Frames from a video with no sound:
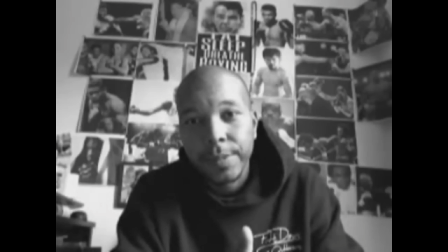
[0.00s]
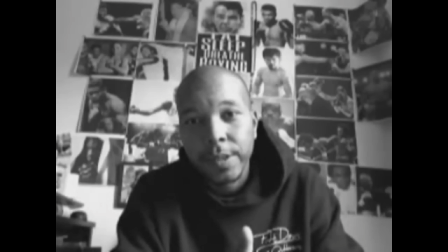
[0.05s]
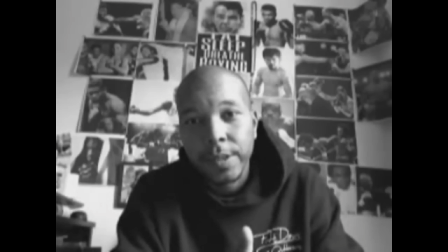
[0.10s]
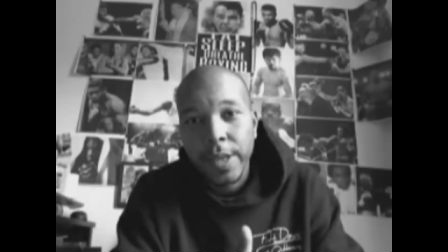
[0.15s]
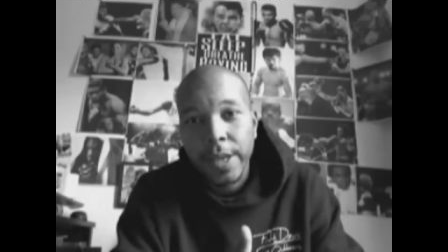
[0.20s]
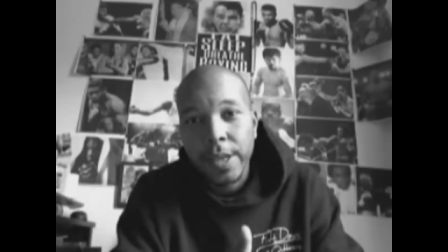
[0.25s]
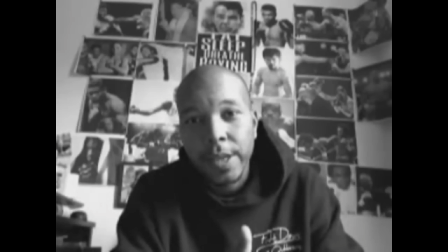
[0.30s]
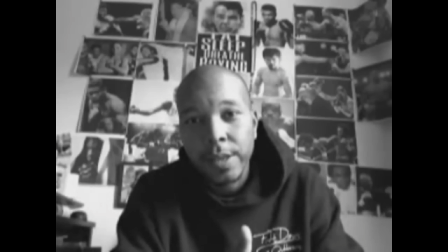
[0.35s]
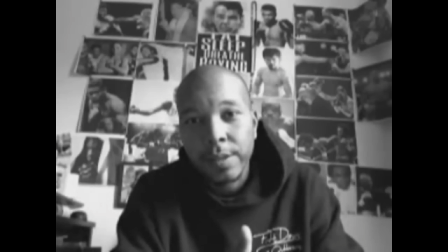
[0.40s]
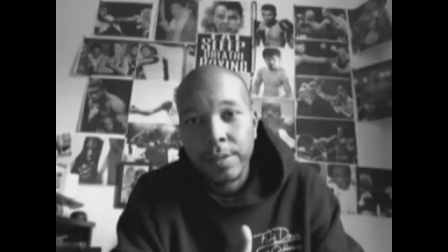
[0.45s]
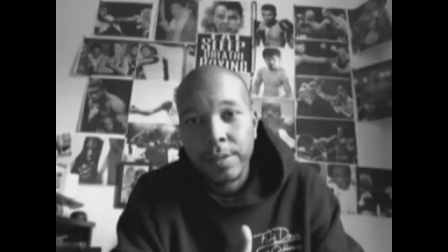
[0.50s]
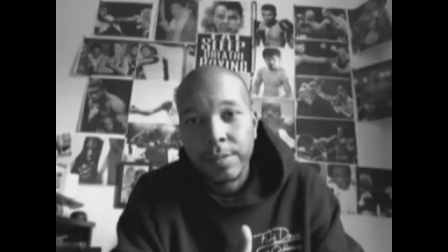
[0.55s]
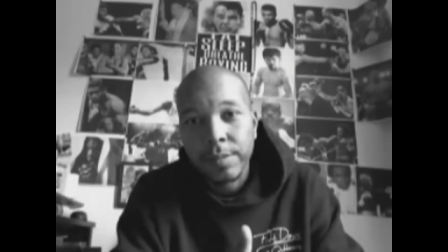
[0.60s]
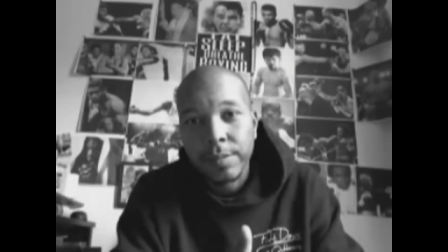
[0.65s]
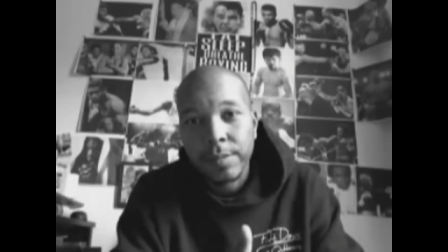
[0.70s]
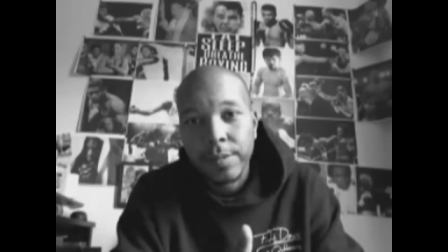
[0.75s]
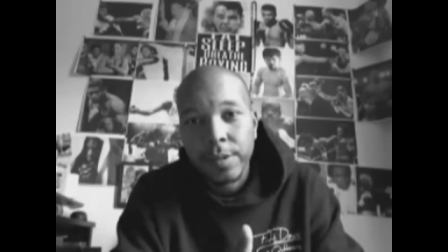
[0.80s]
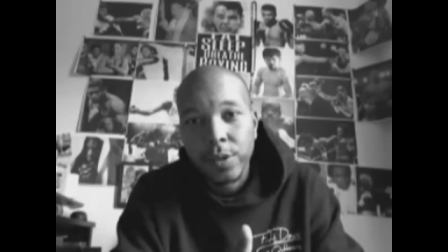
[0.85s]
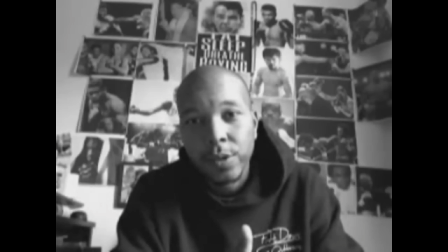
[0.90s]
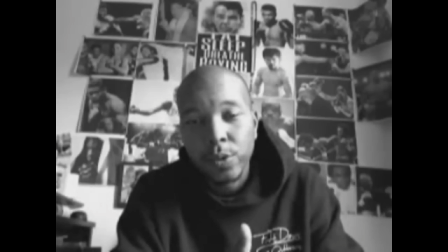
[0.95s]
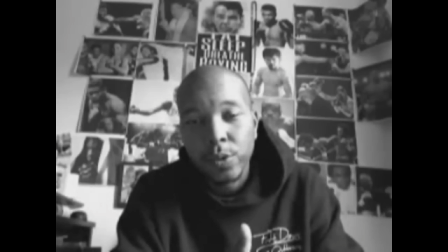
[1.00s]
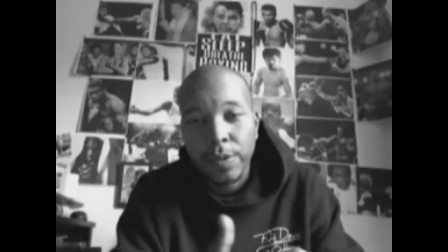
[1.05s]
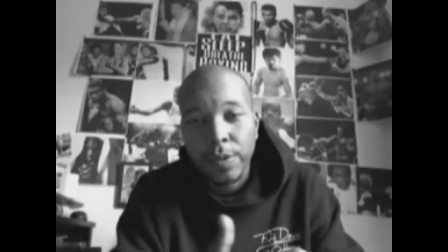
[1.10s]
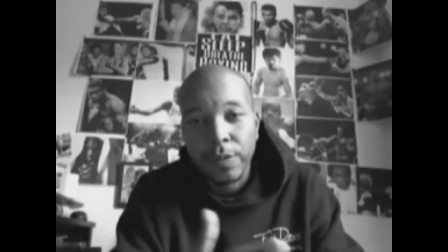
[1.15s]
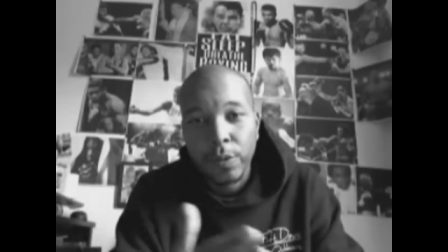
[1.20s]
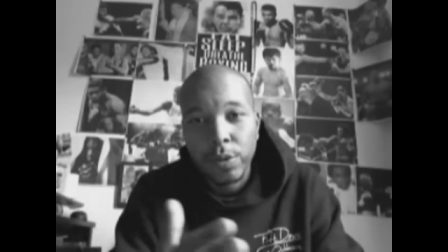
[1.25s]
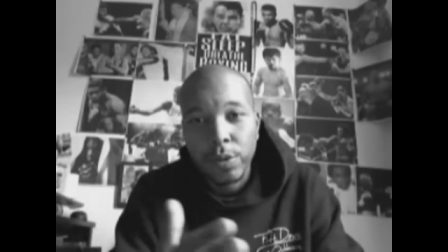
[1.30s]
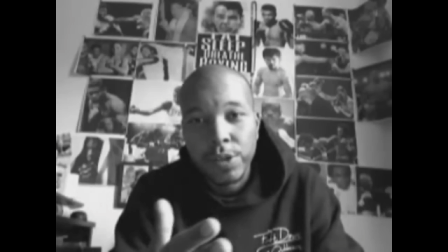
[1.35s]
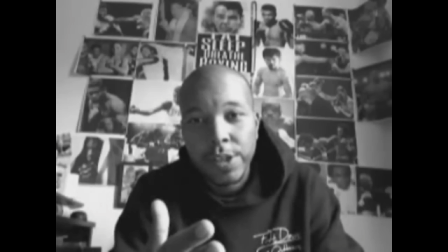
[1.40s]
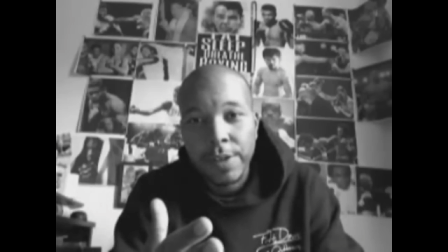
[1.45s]
Okay,
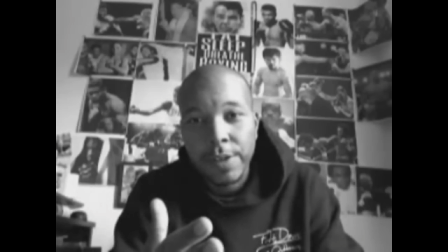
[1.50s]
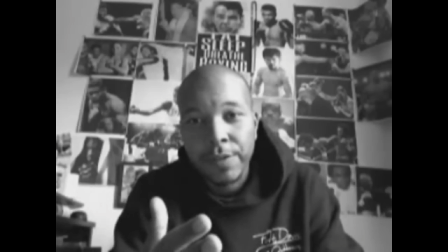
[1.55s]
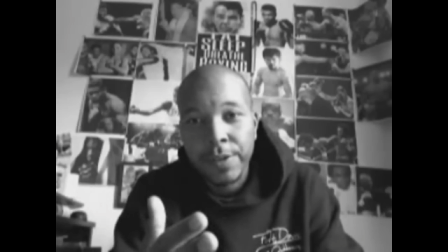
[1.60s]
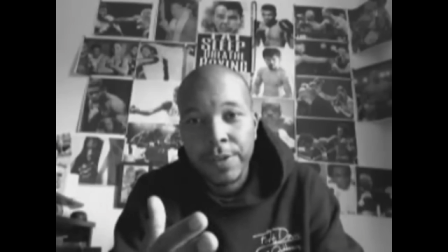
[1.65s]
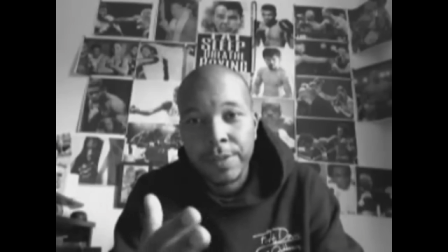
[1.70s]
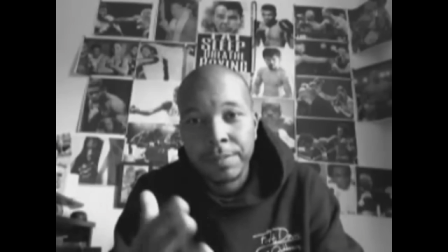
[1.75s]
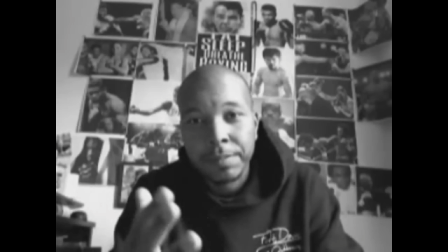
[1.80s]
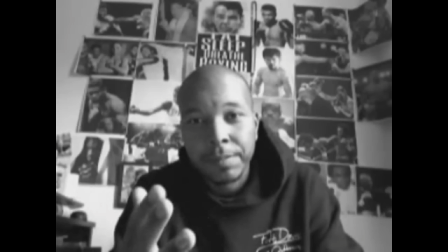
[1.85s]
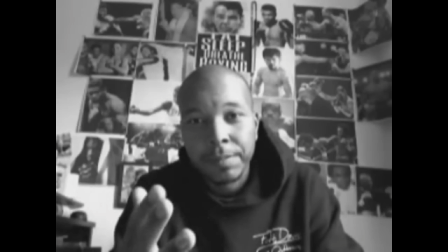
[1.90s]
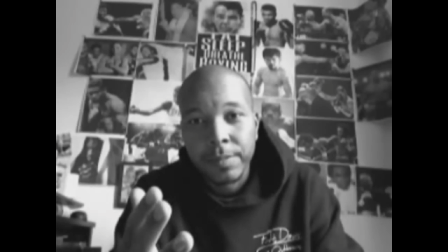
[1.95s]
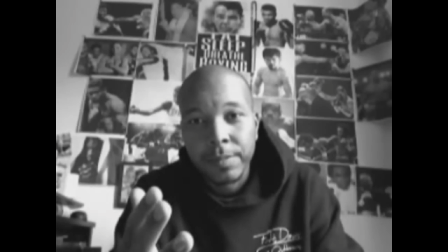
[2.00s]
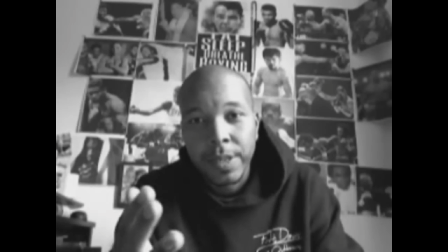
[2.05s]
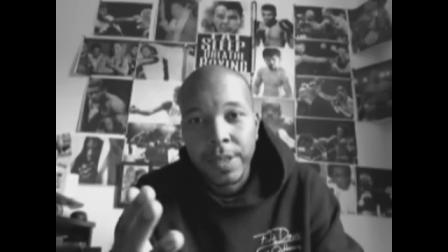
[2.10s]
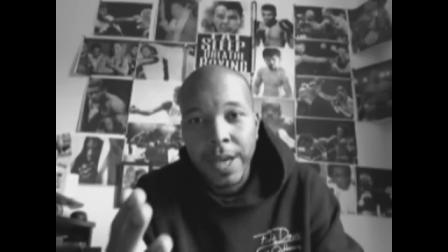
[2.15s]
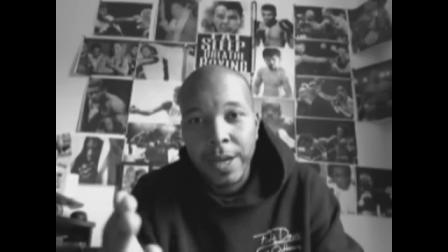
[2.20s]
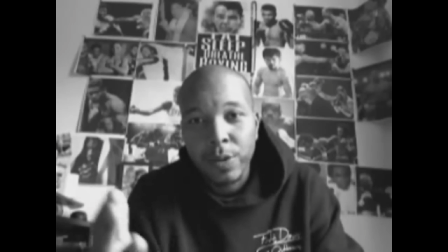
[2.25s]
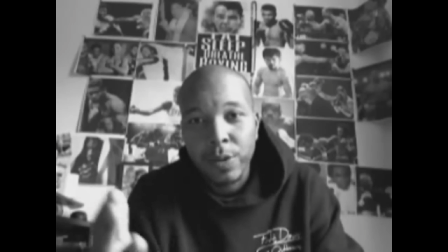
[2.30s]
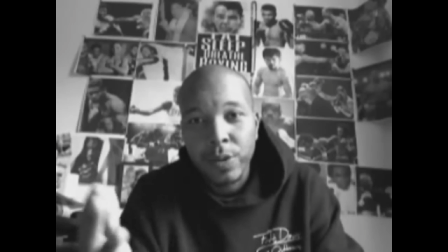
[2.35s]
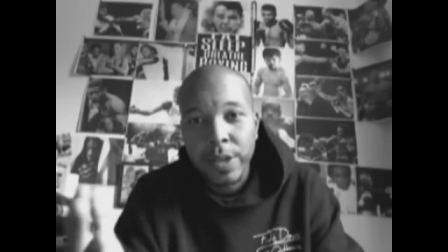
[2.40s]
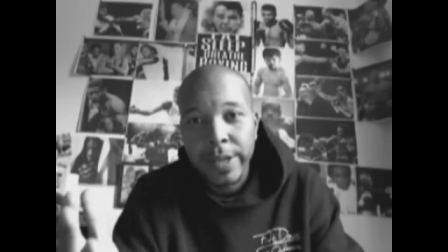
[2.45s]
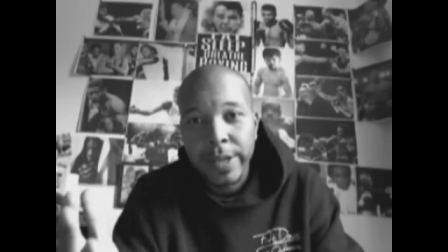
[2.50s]
24/7 Cotto